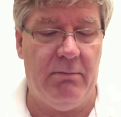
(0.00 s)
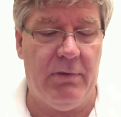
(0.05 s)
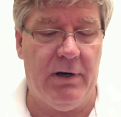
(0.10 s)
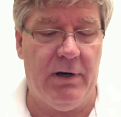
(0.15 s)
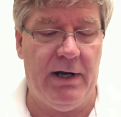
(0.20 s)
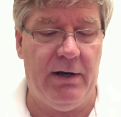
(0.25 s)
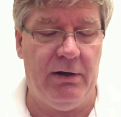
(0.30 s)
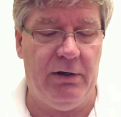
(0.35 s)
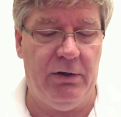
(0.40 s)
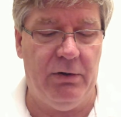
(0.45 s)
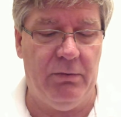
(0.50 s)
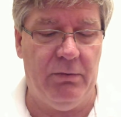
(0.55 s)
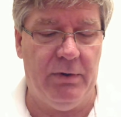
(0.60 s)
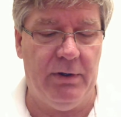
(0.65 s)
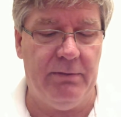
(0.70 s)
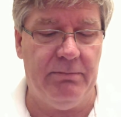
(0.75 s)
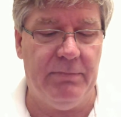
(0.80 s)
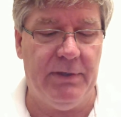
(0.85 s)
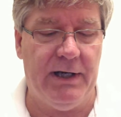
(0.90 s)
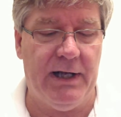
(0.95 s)
brand new
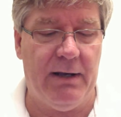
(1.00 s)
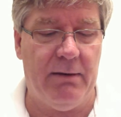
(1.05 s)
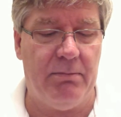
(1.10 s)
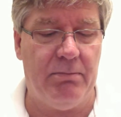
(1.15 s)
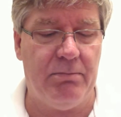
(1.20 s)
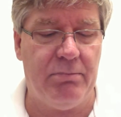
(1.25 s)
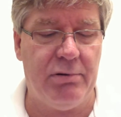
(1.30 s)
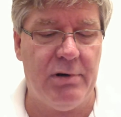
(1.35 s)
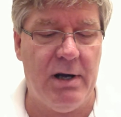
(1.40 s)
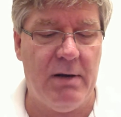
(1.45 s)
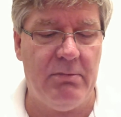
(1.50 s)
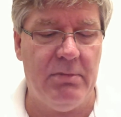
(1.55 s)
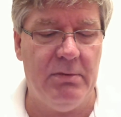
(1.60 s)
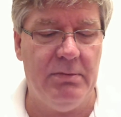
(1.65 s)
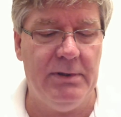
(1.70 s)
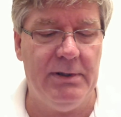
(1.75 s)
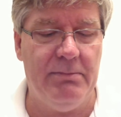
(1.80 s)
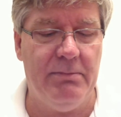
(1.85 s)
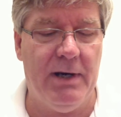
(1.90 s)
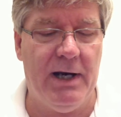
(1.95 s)
one, but I'll
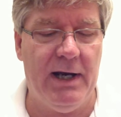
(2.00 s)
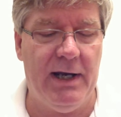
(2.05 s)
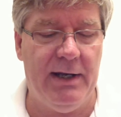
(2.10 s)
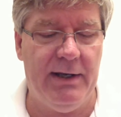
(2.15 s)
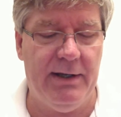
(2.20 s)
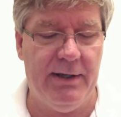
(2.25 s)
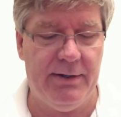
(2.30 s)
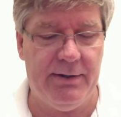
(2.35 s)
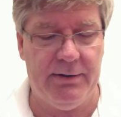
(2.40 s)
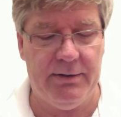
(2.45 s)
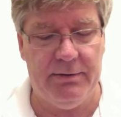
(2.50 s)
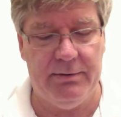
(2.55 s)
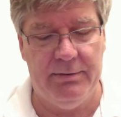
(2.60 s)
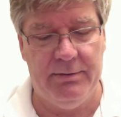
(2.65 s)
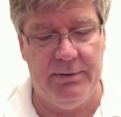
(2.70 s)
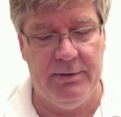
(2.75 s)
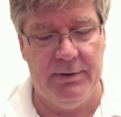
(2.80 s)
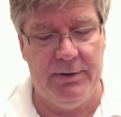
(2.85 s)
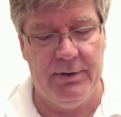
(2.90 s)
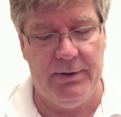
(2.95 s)
probably buy another
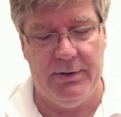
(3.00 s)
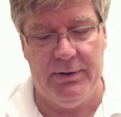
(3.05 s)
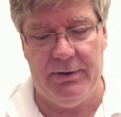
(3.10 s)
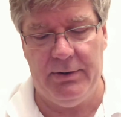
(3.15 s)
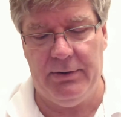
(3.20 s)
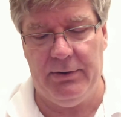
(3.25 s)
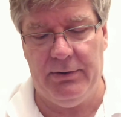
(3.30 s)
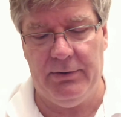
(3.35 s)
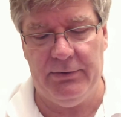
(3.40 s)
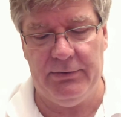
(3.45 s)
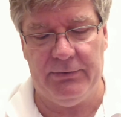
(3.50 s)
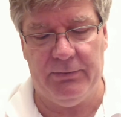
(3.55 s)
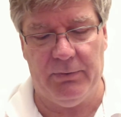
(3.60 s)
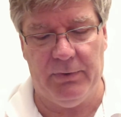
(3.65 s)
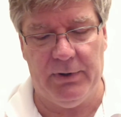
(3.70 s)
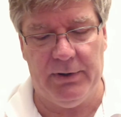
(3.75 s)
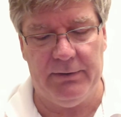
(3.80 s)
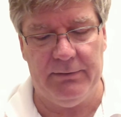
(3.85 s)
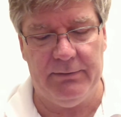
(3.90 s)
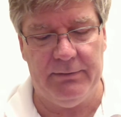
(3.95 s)
used
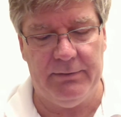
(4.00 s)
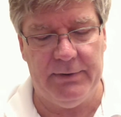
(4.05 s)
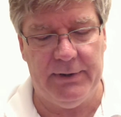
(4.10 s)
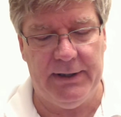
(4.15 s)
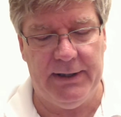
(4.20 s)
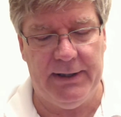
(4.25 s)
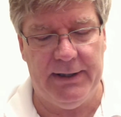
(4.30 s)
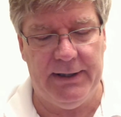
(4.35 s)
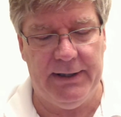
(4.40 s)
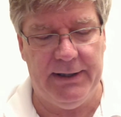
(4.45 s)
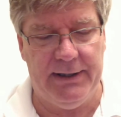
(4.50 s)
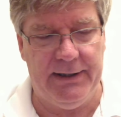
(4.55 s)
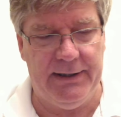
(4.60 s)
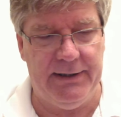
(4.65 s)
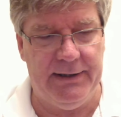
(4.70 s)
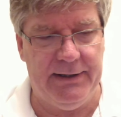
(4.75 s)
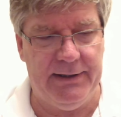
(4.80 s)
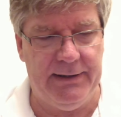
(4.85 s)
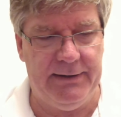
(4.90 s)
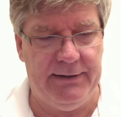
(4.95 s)
one.
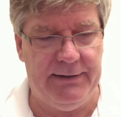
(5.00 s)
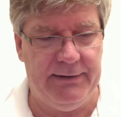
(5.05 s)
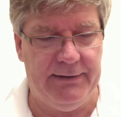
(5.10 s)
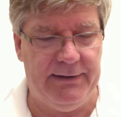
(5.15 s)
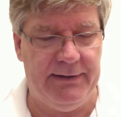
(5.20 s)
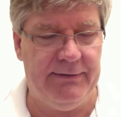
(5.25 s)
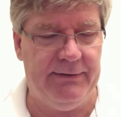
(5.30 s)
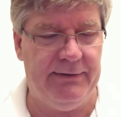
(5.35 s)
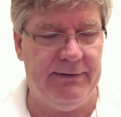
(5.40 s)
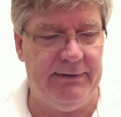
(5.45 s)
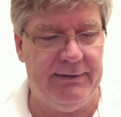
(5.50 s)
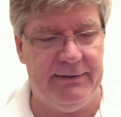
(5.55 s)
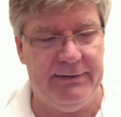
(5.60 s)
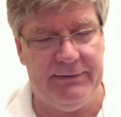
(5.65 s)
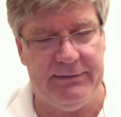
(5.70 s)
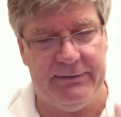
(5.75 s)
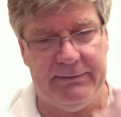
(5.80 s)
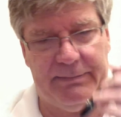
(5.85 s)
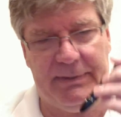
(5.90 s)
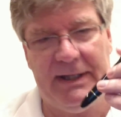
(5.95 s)

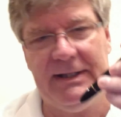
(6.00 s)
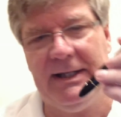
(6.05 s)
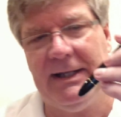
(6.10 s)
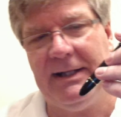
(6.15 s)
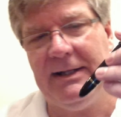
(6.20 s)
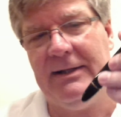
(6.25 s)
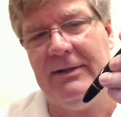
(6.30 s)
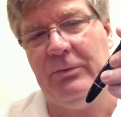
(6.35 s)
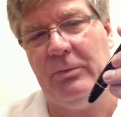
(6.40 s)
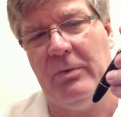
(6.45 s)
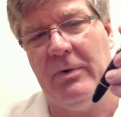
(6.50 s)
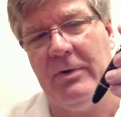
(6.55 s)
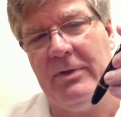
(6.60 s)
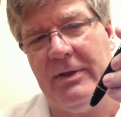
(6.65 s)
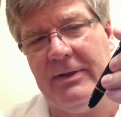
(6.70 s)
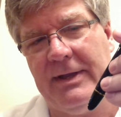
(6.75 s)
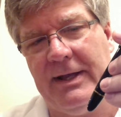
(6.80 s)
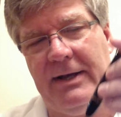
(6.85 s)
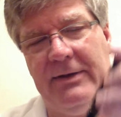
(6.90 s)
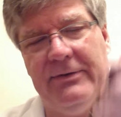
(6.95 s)
A pen like this worth
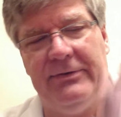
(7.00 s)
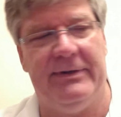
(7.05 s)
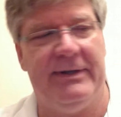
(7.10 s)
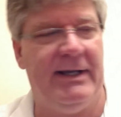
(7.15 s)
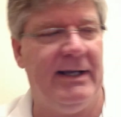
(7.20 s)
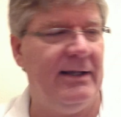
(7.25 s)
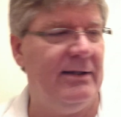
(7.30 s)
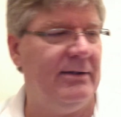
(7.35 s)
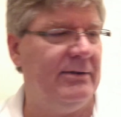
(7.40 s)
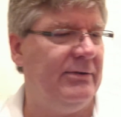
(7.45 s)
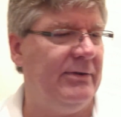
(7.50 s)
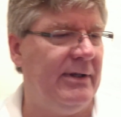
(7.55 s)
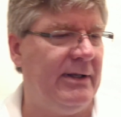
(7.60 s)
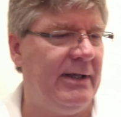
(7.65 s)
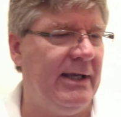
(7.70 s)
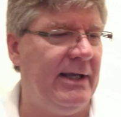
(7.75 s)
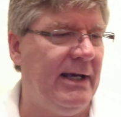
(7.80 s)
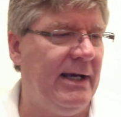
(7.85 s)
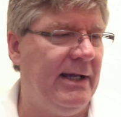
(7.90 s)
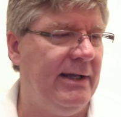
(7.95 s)
$1,000?
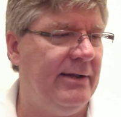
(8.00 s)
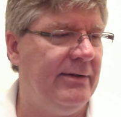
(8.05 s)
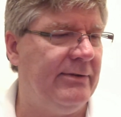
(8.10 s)
God,